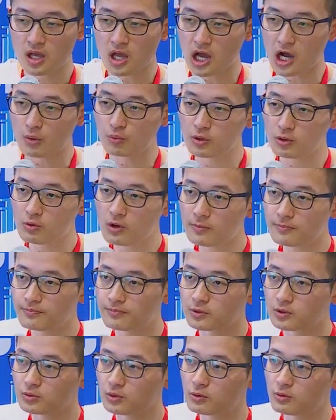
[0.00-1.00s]
Uh, we will
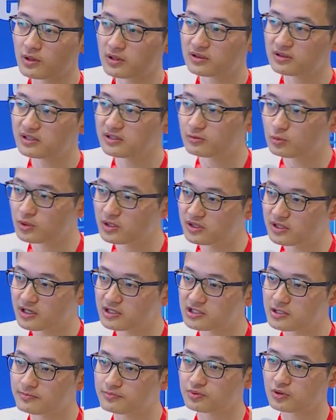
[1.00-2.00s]
we will
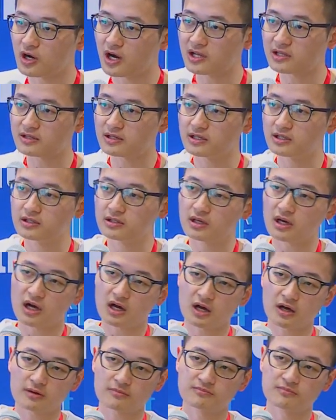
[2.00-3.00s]
release the product in
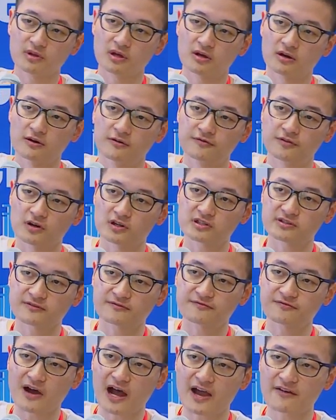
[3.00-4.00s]
uh, first
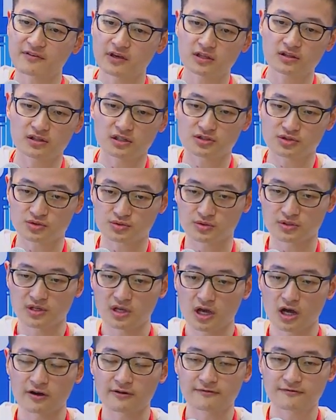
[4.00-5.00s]
five industry,
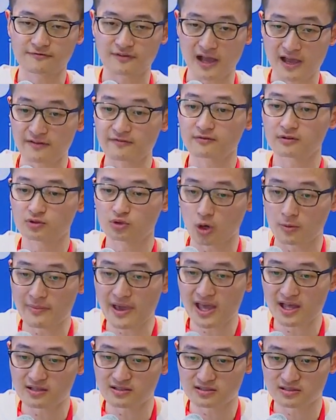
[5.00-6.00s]
uh, five
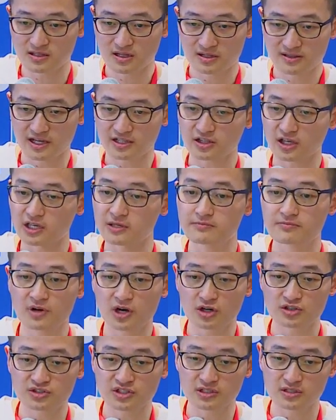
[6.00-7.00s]
domains, like the
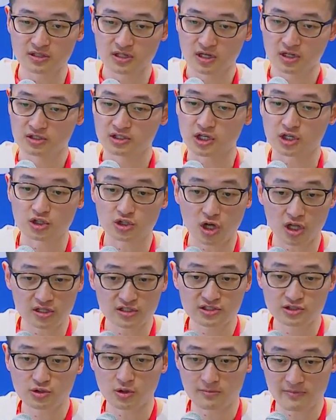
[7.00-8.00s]
emerging
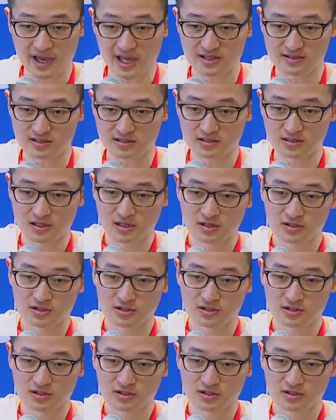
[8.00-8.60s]
technology domains.